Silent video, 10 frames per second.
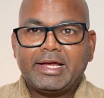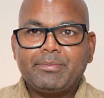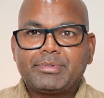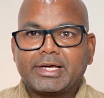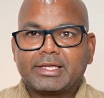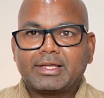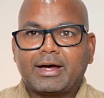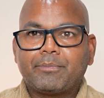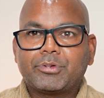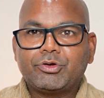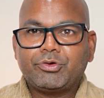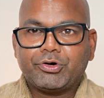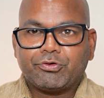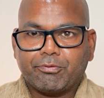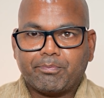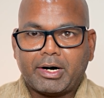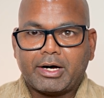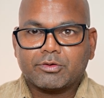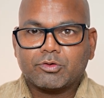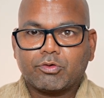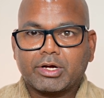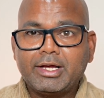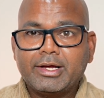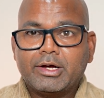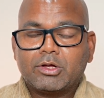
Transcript: AIIMS exams you need to pass. Okay.